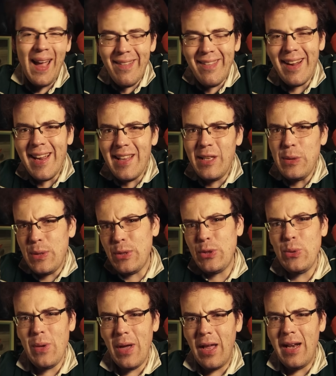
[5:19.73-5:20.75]
as I alluded
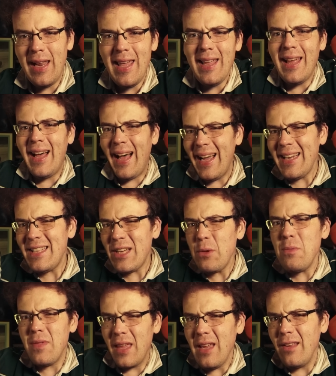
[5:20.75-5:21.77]
to earlier, I
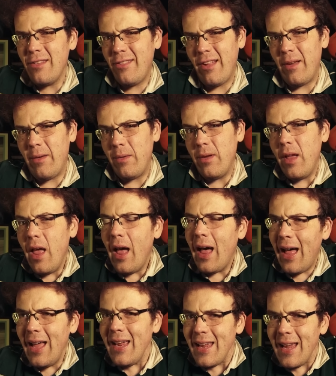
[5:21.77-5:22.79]
don't think so.
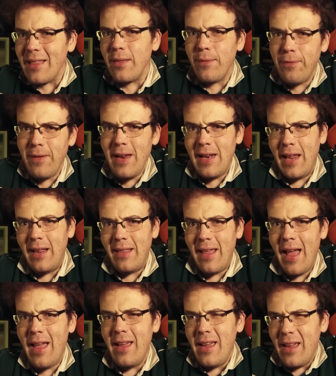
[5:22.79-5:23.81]
I get the feeling
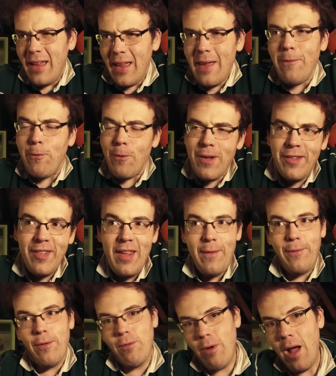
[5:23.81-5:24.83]
that if we see
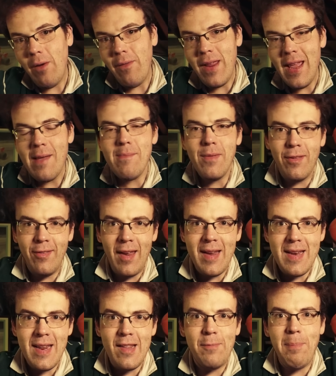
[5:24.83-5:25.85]
Ferrari and
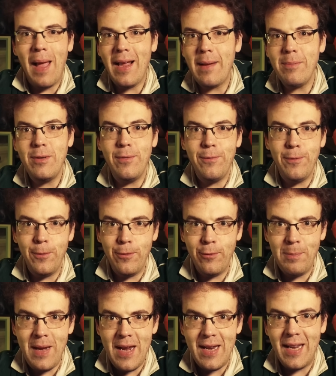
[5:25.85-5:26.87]
Mercedes back up to full
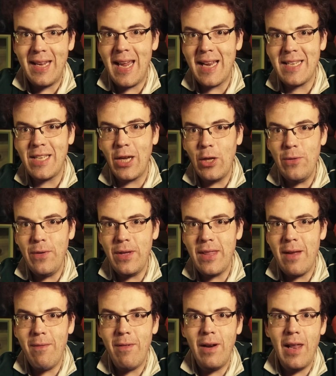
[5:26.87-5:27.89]
speed and getting over
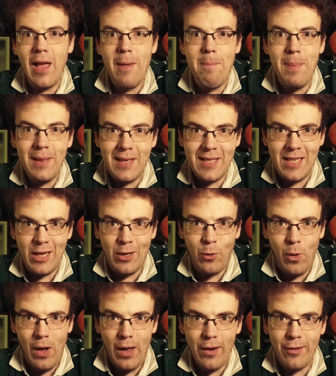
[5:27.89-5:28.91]
their reliability
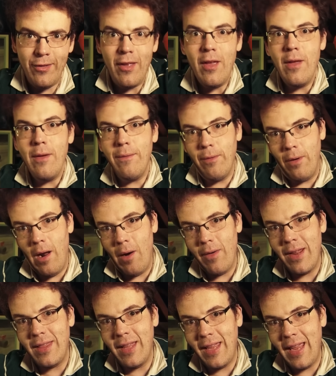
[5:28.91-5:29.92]
quirks,
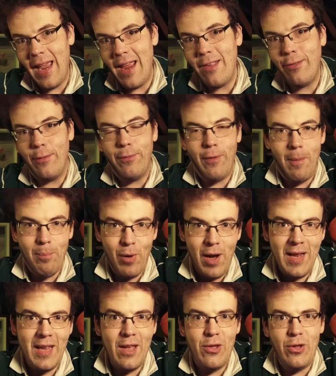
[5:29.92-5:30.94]
Ferrari in the case of front
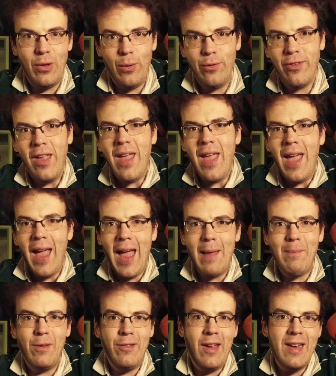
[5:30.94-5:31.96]
brake issues,
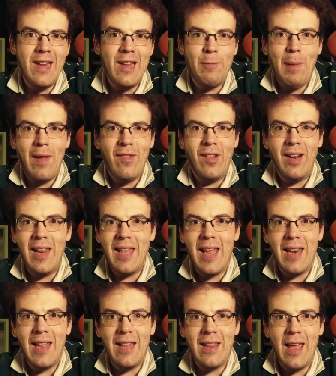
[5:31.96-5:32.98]
and Mercedes basically
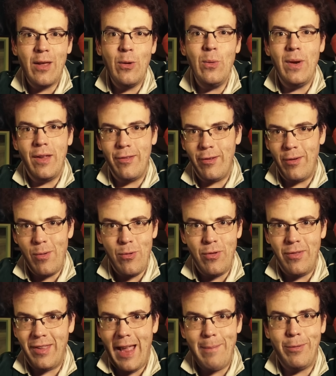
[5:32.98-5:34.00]
getting their cooling
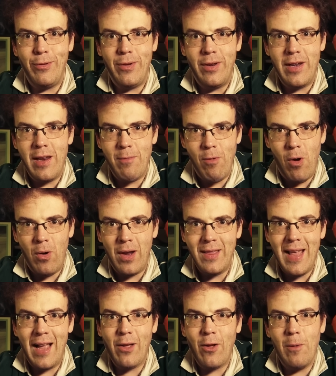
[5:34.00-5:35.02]
solutions absolutely wrong and
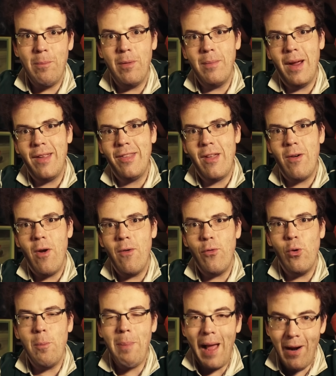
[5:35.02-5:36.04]
that compromised their
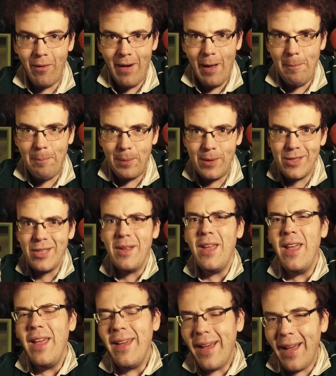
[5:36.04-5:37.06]
overall power output,
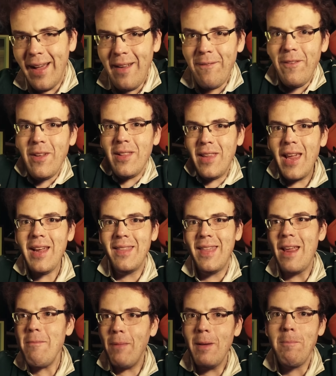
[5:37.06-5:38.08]
I feel like
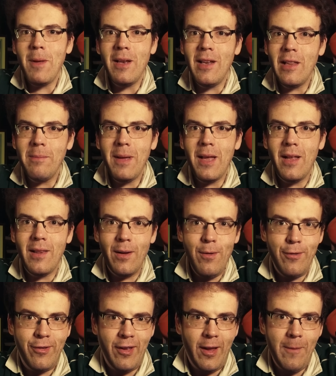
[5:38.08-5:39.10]
they might be a little bit
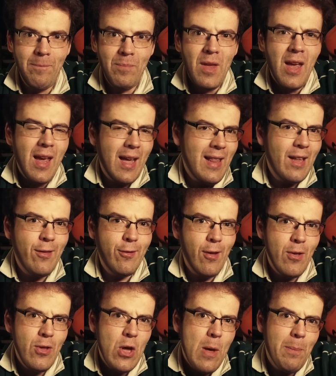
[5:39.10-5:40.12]
closer, and that
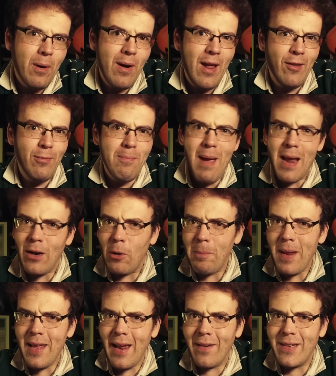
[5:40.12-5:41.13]
Sergio Perez may not
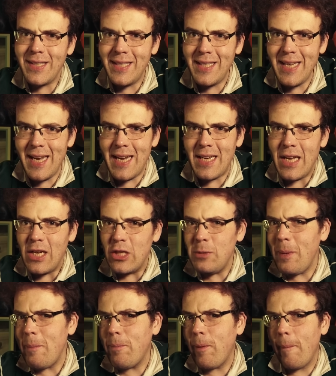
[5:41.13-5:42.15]
be guaranteed to
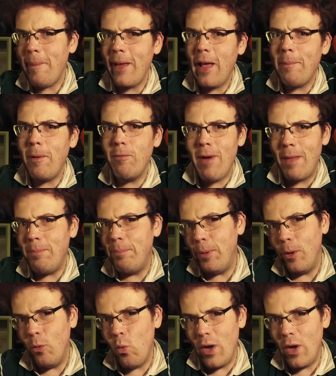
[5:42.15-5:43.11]
be propping up a Red Bull